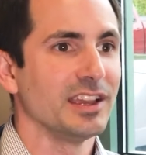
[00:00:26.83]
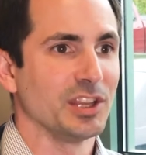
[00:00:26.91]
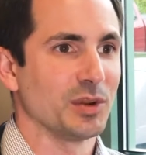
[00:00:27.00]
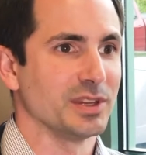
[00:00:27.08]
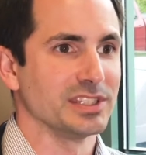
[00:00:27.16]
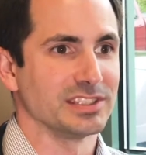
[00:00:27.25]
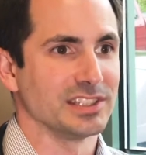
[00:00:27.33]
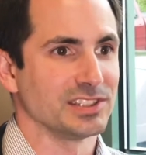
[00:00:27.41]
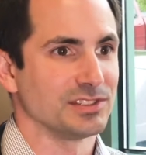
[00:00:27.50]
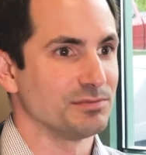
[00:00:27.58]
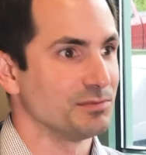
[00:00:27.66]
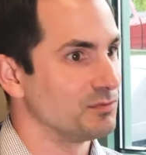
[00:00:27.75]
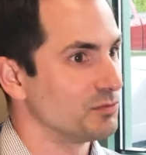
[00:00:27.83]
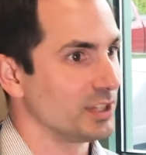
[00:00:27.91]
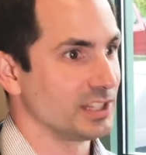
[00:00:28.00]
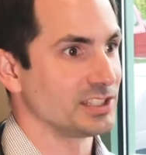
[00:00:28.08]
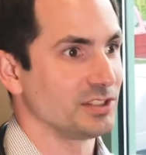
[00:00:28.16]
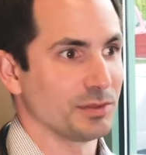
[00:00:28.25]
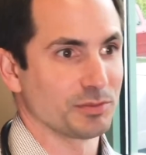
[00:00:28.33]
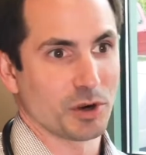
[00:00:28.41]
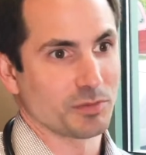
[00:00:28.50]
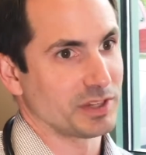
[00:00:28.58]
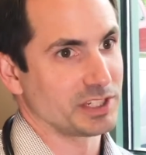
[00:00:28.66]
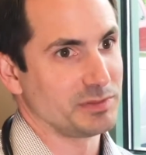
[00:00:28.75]
You know, is this really still
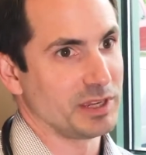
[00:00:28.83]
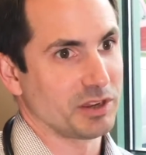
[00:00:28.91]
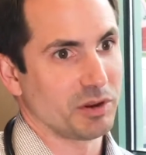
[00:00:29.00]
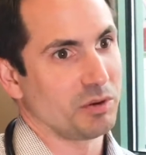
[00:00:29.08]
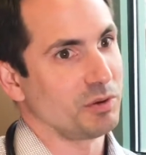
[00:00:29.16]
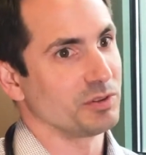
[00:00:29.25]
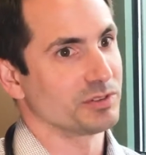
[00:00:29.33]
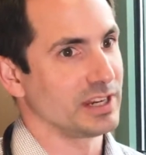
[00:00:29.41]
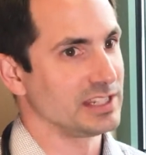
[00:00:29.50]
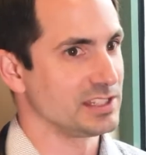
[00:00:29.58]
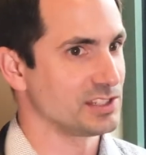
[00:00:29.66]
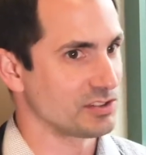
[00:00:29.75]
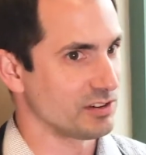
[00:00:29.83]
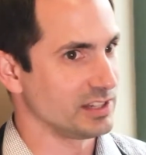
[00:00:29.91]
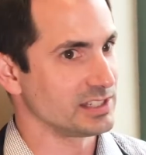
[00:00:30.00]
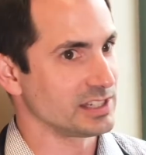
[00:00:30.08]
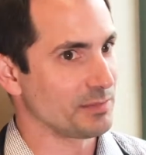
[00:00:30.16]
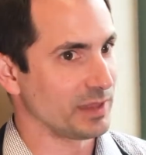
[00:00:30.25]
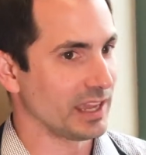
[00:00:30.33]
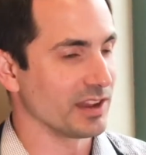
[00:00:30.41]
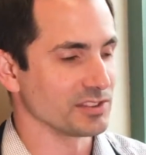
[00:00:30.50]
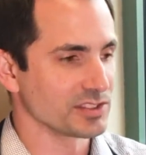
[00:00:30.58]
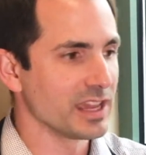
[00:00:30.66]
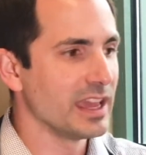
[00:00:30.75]
appropriate to be a cold, or has this turned into something
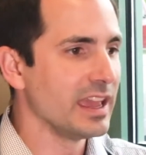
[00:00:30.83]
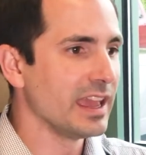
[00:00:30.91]
else?